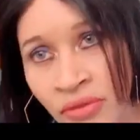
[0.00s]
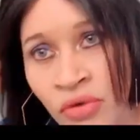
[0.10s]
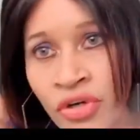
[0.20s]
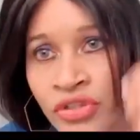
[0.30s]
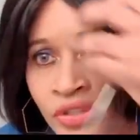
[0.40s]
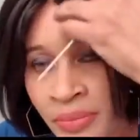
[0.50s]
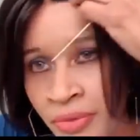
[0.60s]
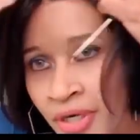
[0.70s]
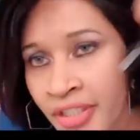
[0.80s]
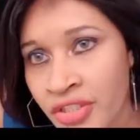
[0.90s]
or you can
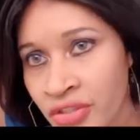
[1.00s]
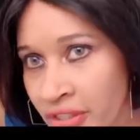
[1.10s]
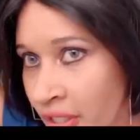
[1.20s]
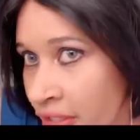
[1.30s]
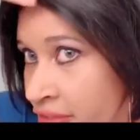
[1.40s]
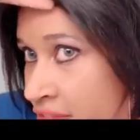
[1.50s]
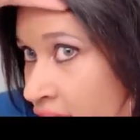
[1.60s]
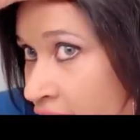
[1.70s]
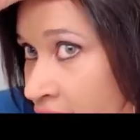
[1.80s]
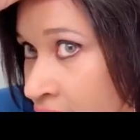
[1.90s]
part it to the other
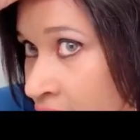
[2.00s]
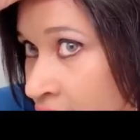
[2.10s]
side.